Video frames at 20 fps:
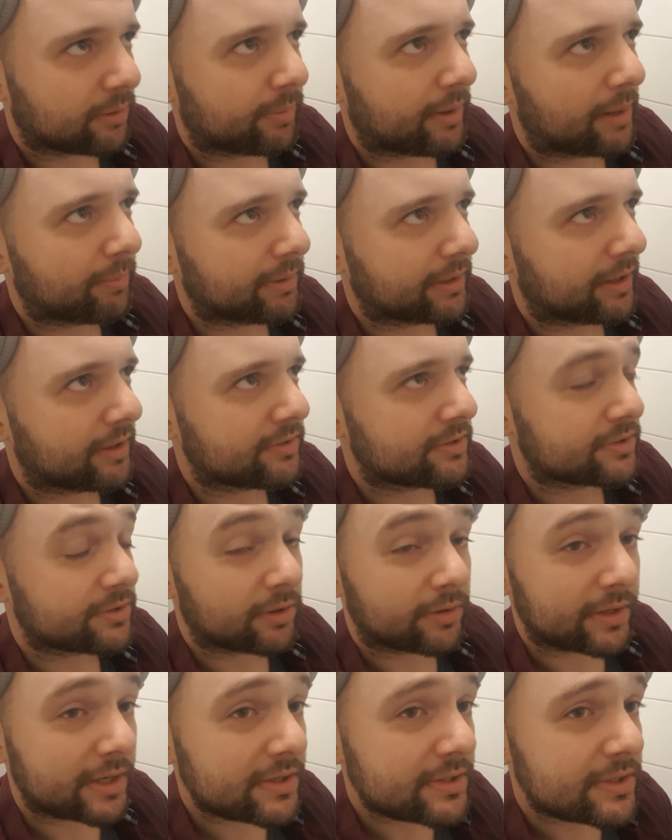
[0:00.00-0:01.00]
applications
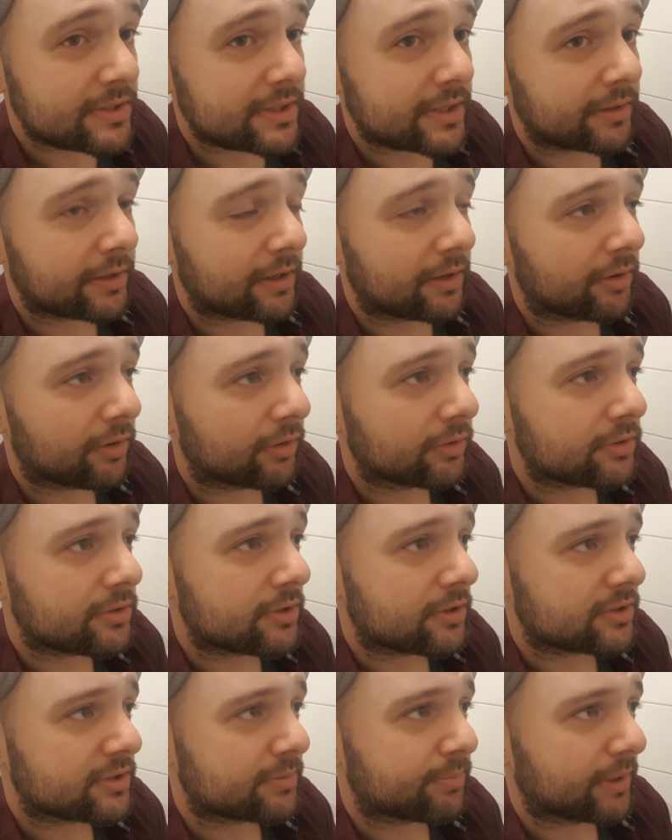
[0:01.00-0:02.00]
are necessary not
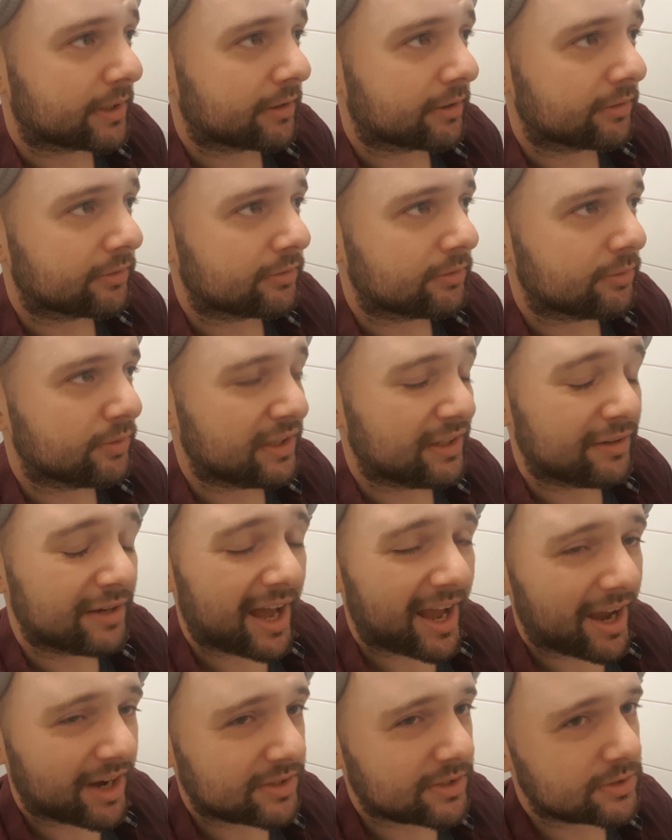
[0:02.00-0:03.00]
just because you need
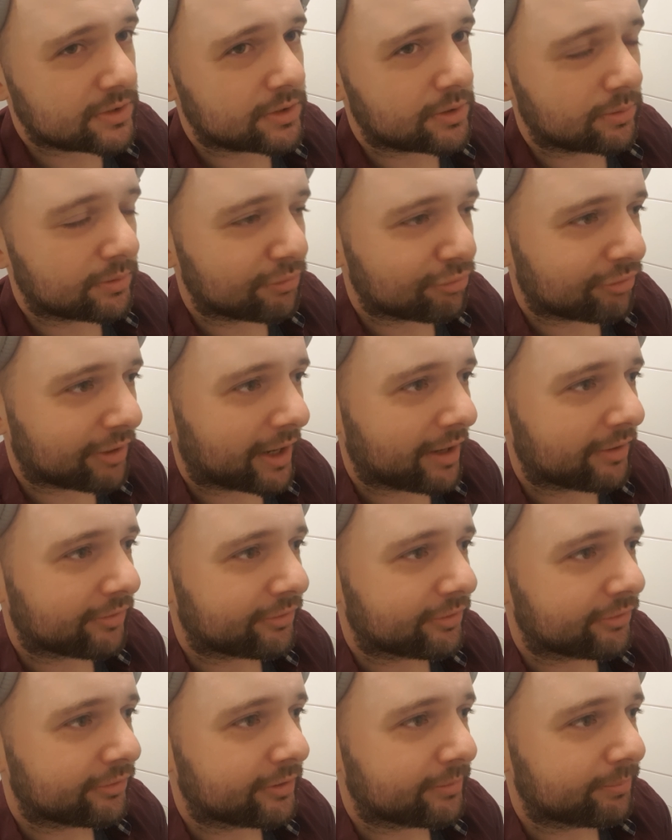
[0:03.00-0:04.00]
access to the file
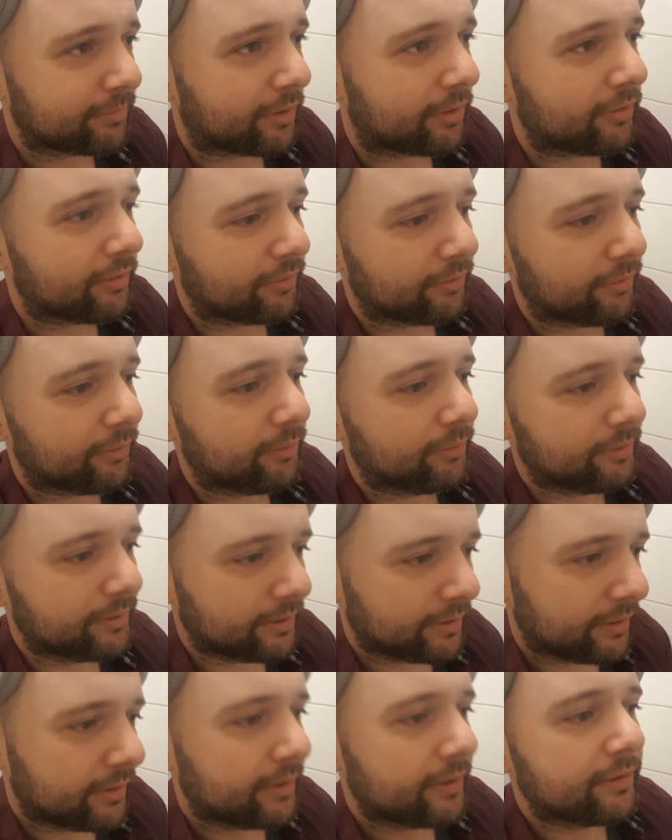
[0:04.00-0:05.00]
system, although
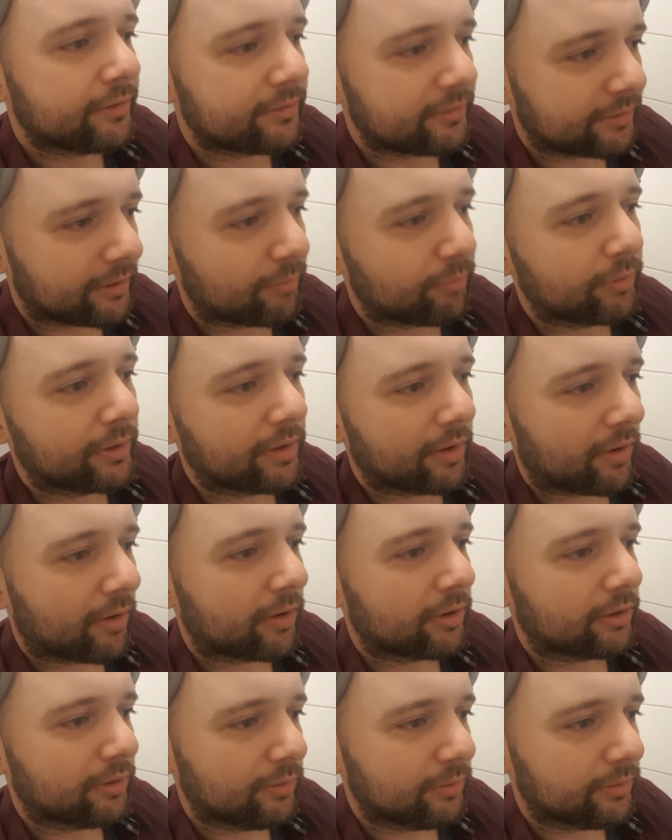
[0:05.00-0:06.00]
some will
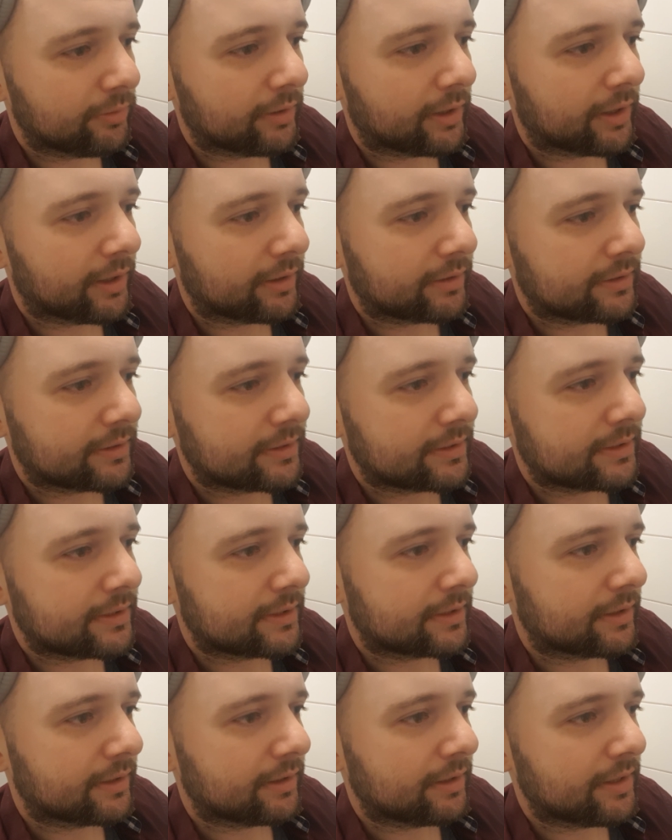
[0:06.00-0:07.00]
argue that
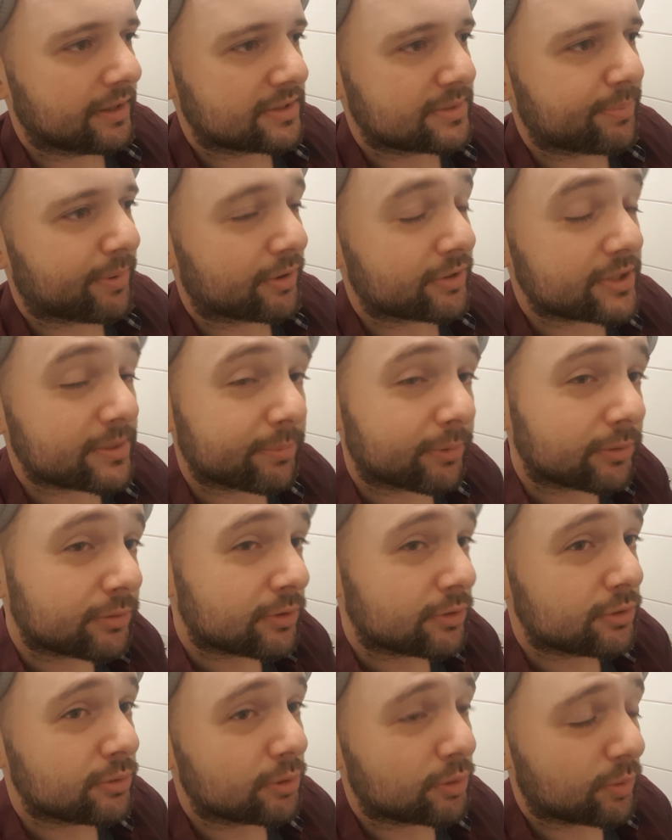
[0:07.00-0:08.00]
it's possible
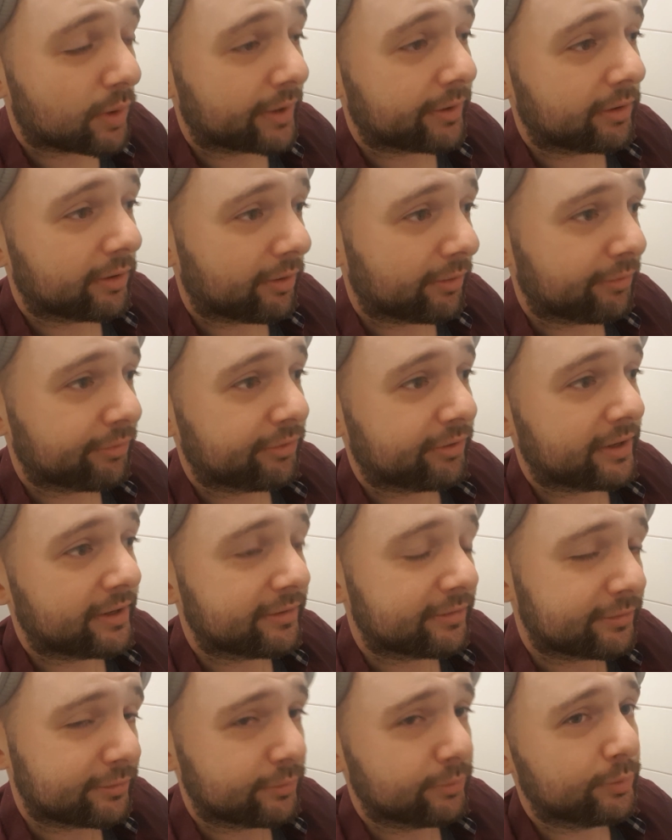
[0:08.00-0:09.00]
to do quite a lot of
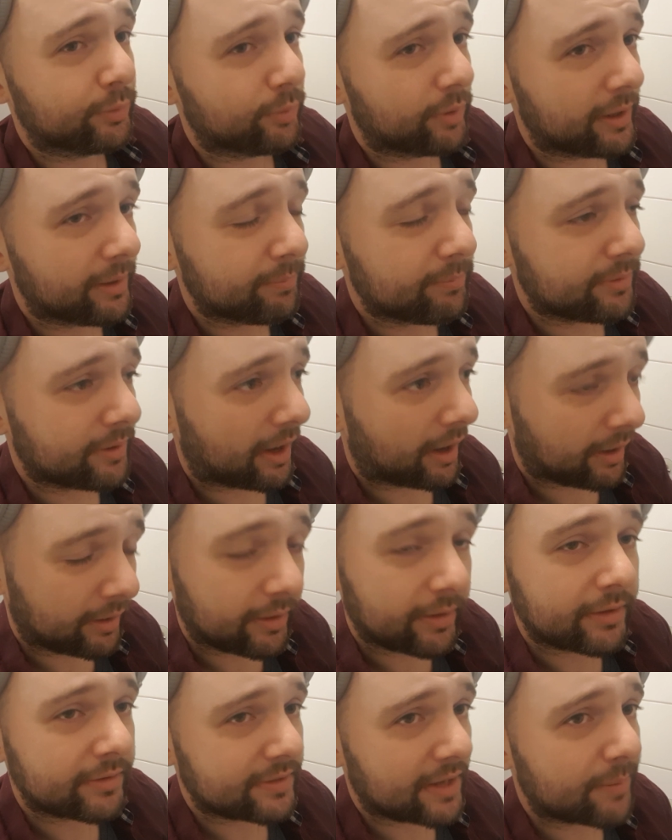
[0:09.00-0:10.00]
things through the web,
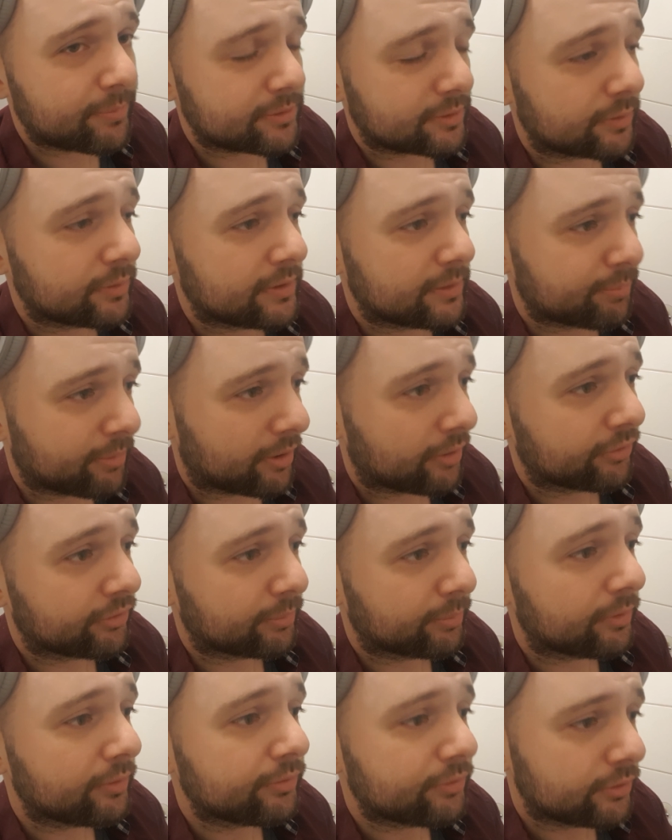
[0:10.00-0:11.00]
and it's absolutely
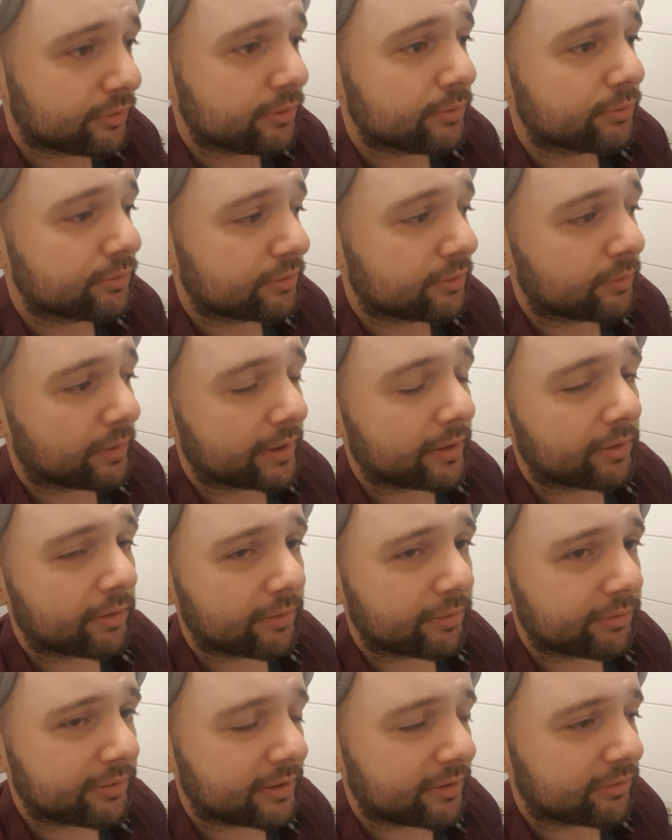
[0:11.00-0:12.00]
possible to do quite a
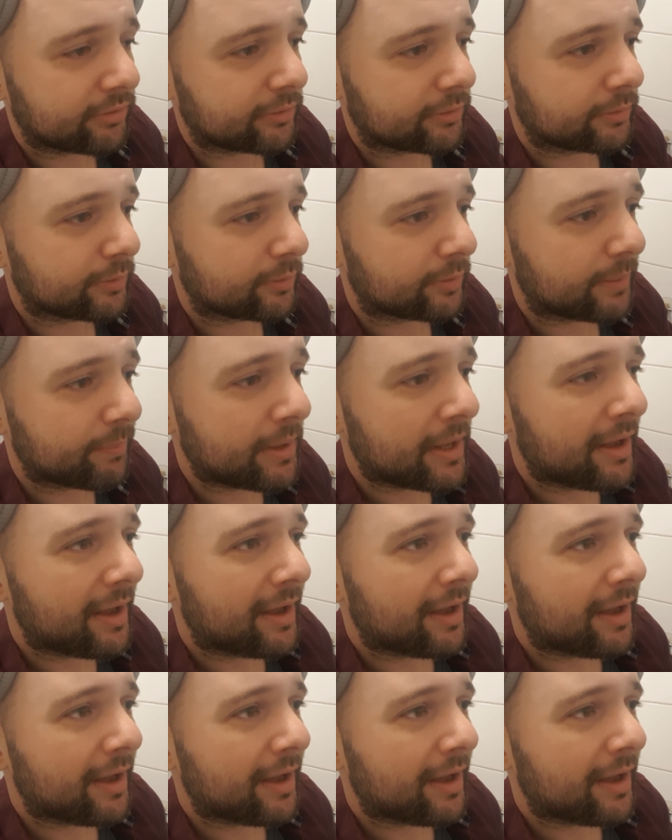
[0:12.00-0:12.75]
lot of things through the web.